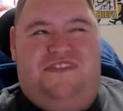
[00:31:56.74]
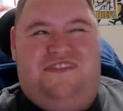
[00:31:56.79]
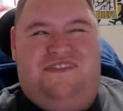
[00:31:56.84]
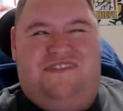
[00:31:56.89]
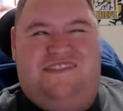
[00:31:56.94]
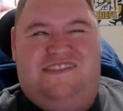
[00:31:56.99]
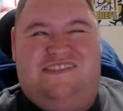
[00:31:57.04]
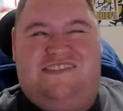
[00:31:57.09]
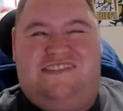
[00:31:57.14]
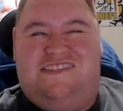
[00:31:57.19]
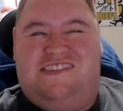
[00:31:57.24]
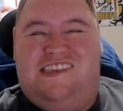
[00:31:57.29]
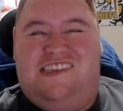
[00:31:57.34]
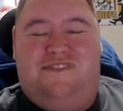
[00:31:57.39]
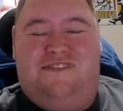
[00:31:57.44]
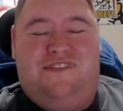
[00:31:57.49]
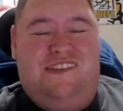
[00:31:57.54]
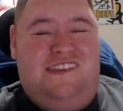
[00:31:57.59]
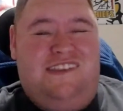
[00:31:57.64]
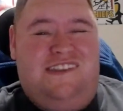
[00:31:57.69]

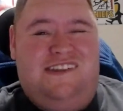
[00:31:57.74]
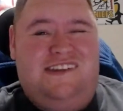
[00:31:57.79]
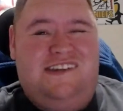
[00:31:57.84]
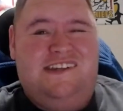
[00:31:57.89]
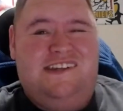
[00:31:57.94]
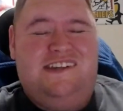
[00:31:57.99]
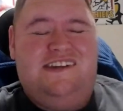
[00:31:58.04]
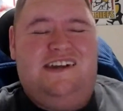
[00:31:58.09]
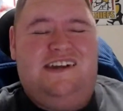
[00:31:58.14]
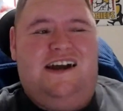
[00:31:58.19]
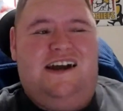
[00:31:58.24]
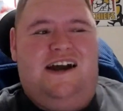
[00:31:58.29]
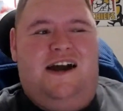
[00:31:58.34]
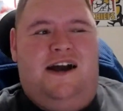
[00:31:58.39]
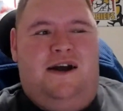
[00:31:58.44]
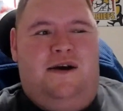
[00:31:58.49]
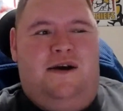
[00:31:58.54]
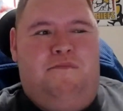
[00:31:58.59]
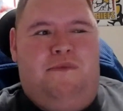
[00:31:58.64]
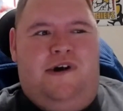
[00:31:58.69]
7,
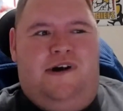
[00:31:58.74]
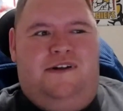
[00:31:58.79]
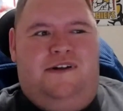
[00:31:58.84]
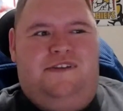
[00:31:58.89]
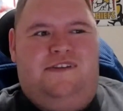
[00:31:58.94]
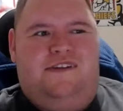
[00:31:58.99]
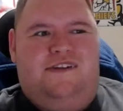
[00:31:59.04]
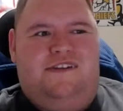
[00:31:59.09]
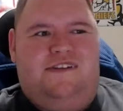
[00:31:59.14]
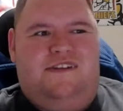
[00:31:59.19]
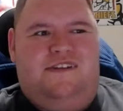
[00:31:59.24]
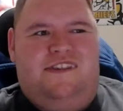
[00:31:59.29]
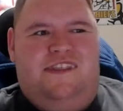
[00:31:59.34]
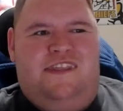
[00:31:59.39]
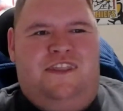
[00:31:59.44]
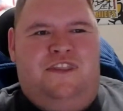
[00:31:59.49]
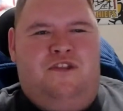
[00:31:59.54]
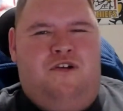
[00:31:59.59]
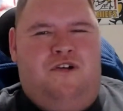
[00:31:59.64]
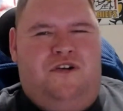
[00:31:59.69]
but
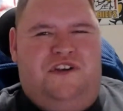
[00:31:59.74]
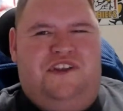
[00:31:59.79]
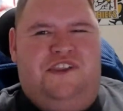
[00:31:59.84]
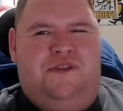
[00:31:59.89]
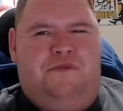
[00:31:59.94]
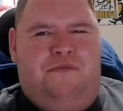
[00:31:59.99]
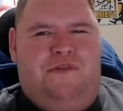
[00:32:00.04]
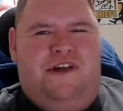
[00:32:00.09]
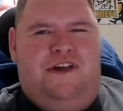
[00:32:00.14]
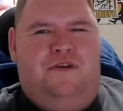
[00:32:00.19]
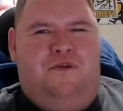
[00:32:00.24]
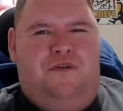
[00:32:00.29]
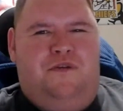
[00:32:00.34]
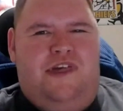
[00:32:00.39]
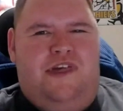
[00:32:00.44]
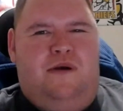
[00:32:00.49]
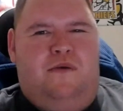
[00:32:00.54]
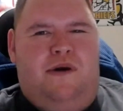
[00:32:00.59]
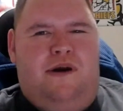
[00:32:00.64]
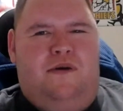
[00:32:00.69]
they're not going to play all
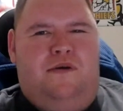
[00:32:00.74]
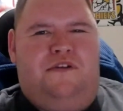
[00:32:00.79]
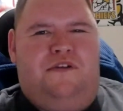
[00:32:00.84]
that well, I